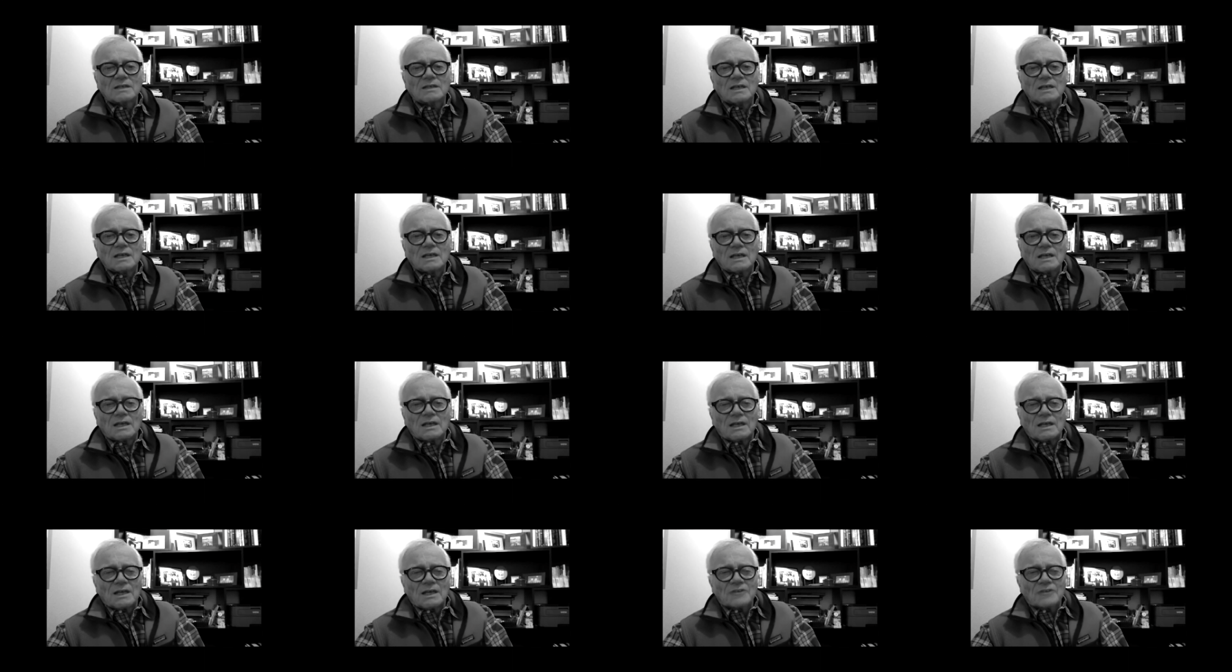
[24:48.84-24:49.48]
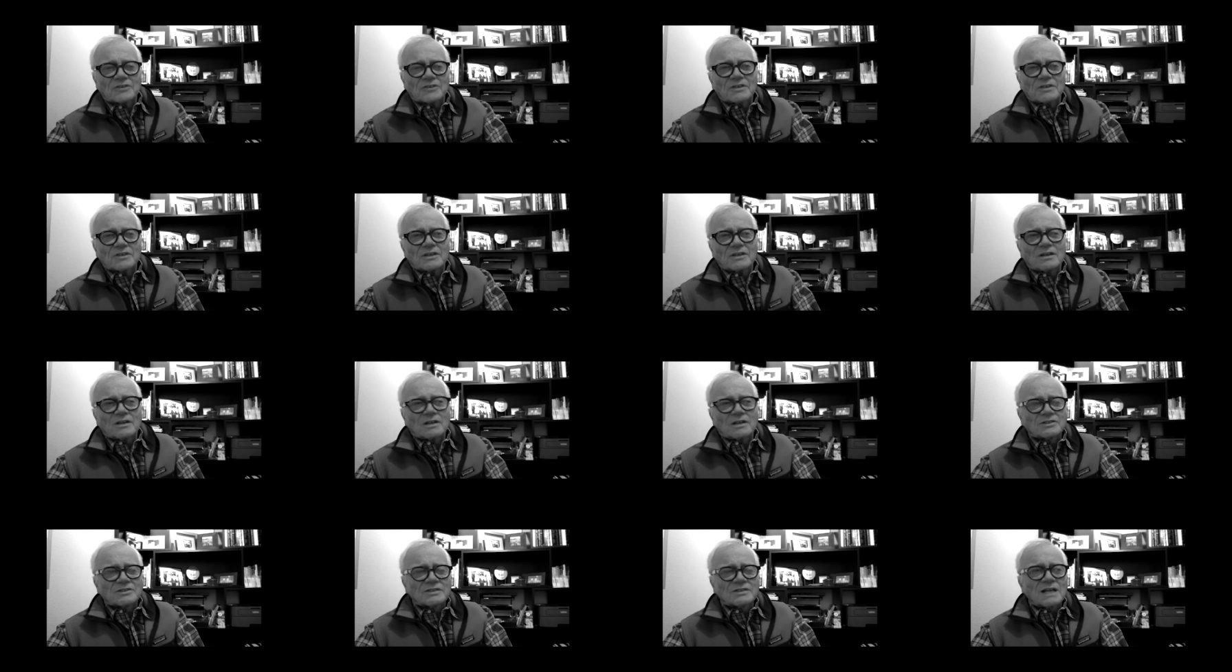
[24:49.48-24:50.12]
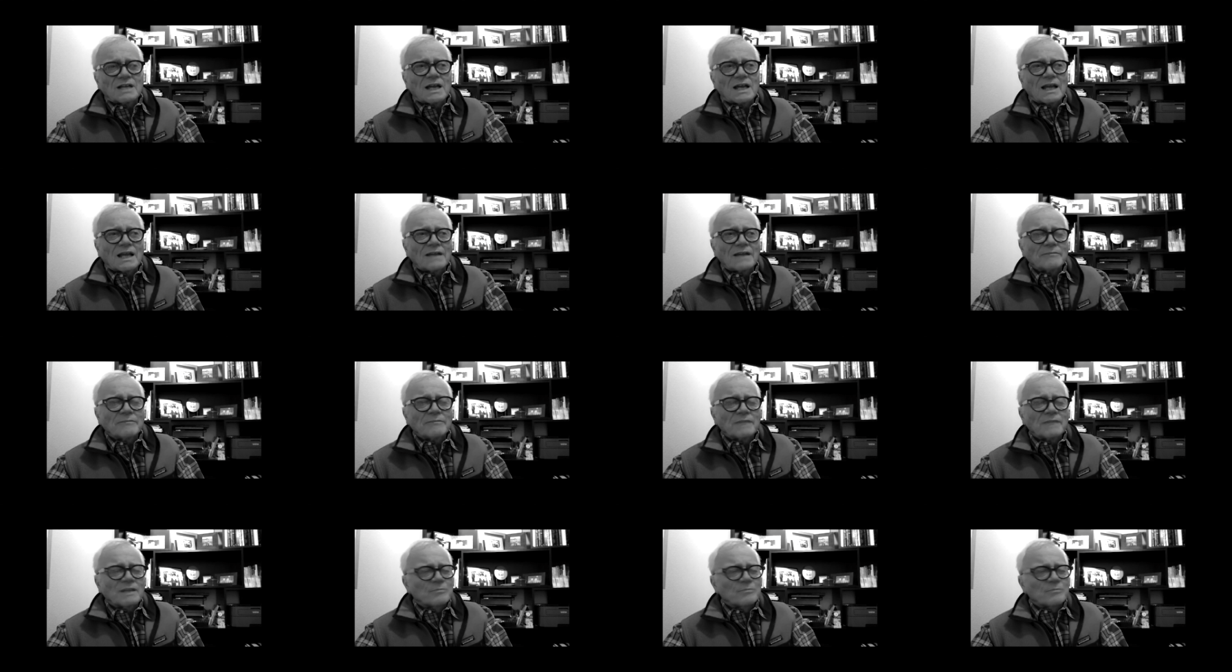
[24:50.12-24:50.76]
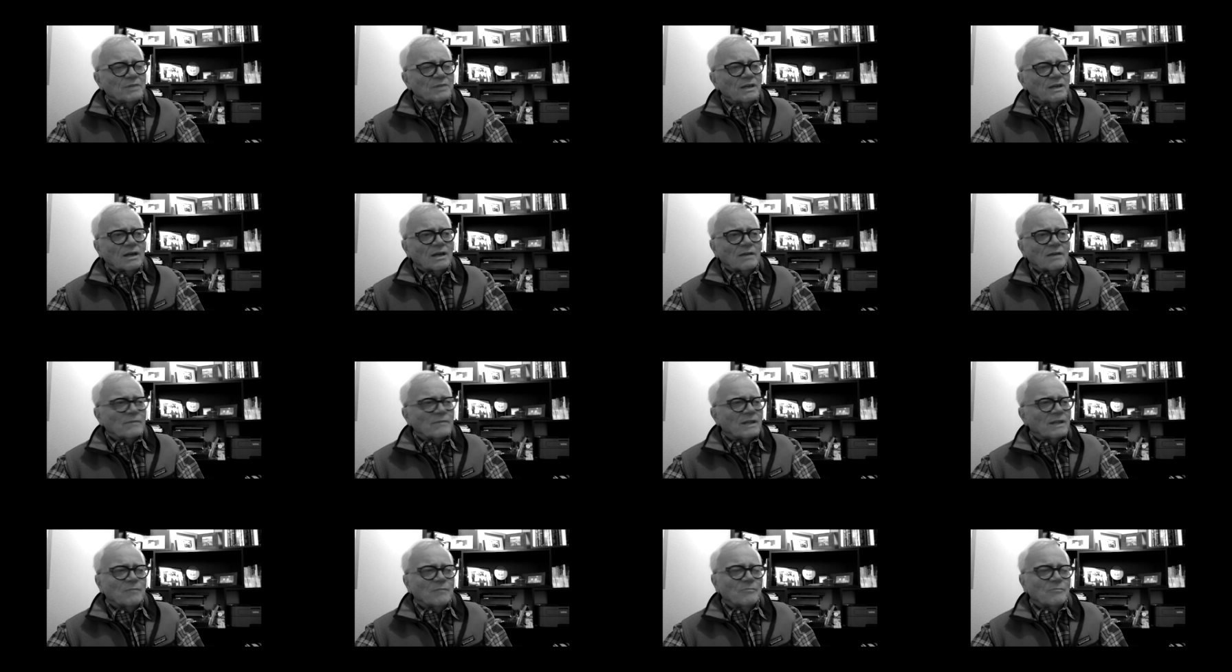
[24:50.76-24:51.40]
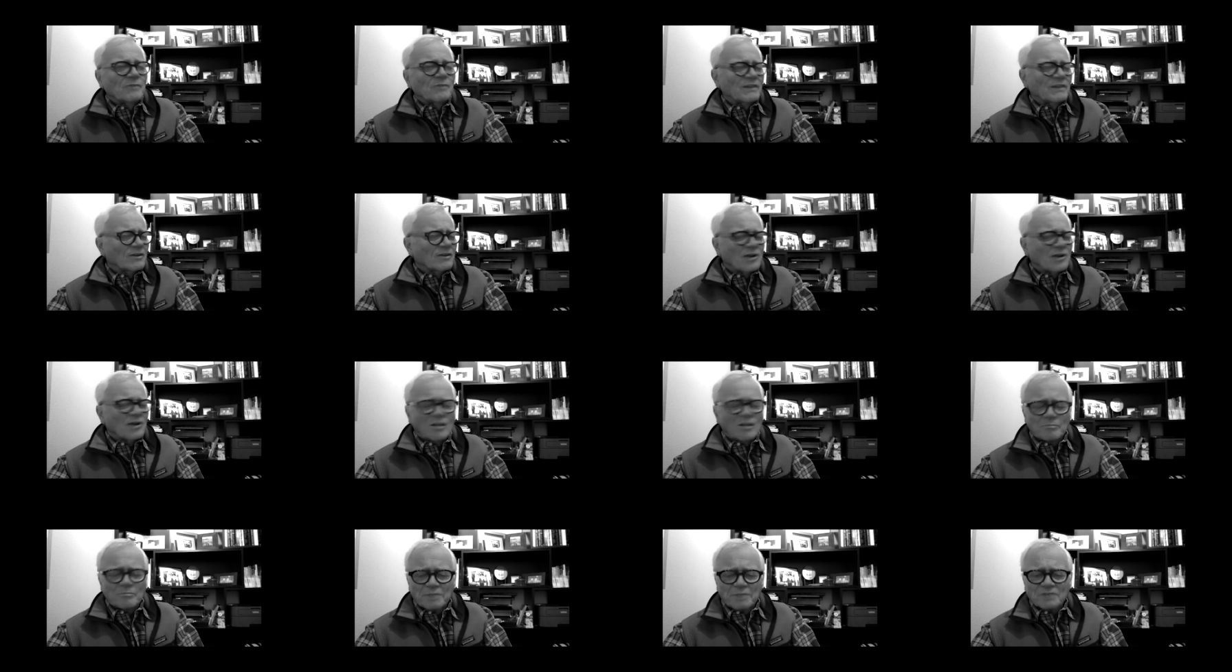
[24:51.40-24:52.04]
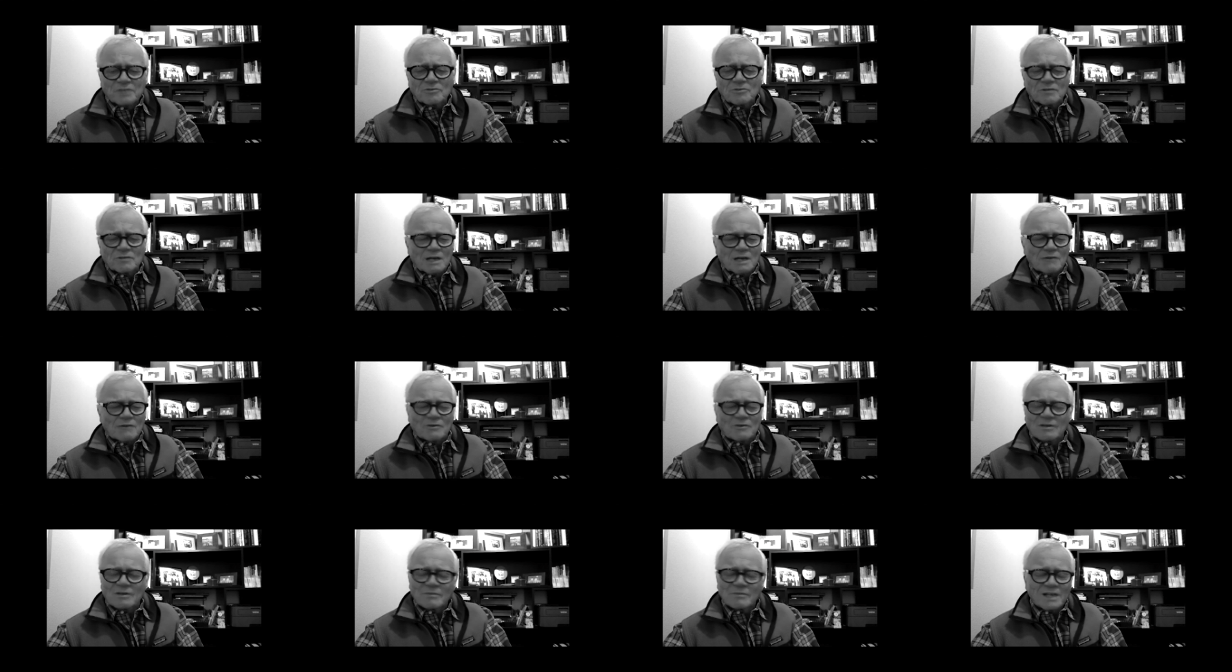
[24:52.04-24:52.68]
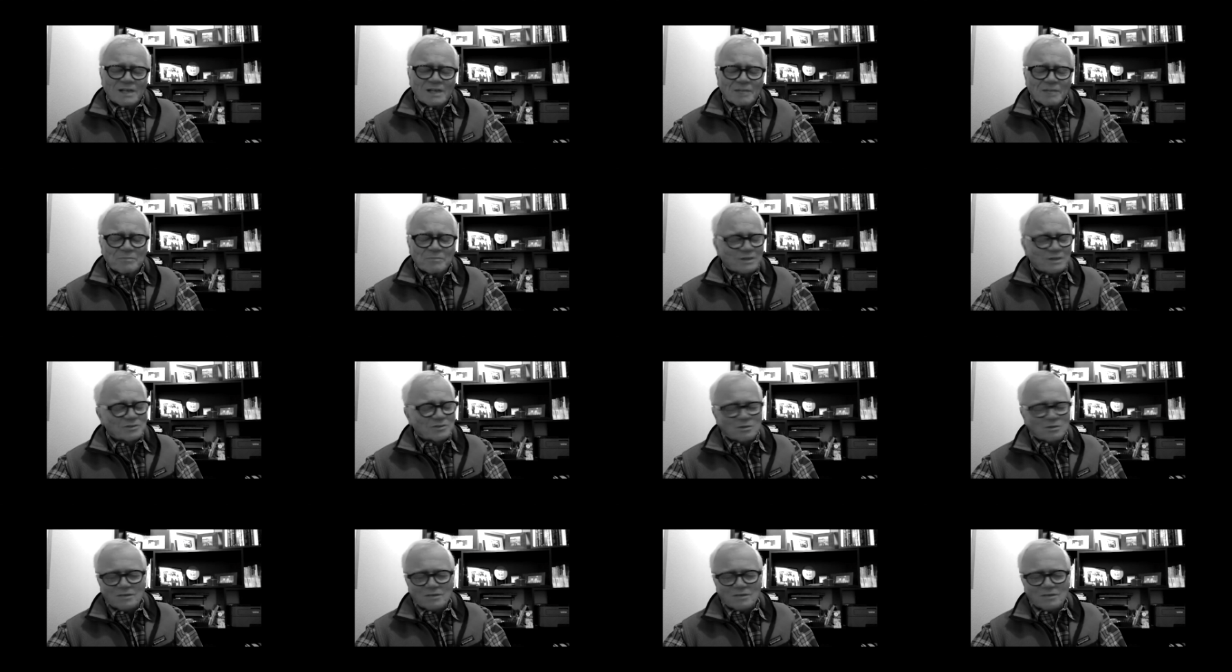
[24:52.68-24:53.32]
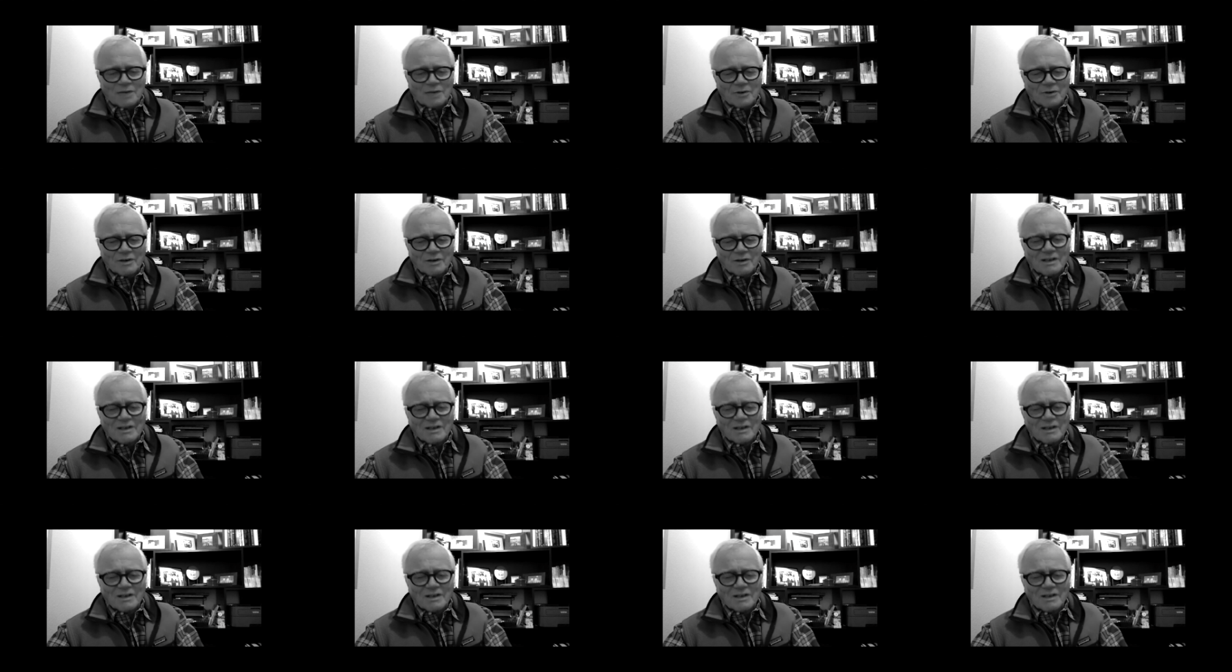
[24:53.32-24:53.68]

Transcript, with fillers: Yeah. you know, it's not, I'm not a, I'm not a, what they call them pixel counter. I'm not a pixel counter.